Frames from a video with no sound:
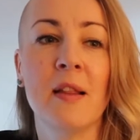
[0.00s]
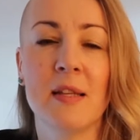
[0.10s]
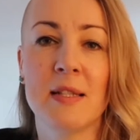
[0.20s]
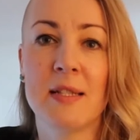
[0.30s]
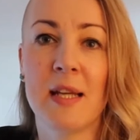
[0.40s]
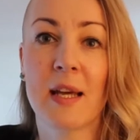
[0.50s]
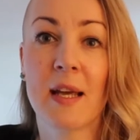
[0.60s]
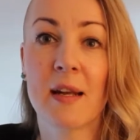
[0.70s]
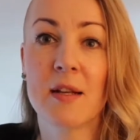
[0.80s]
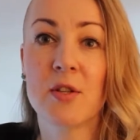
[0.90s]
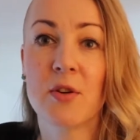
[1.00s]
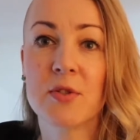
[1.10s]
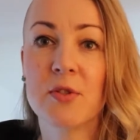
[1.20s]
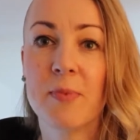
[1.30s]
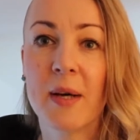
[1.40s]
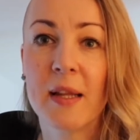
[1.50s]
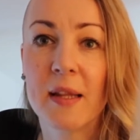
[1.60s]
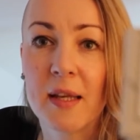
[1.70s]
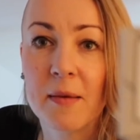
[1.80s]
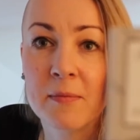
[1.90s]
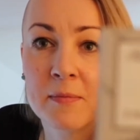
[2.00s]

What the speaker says: this deck, and I chose to buy the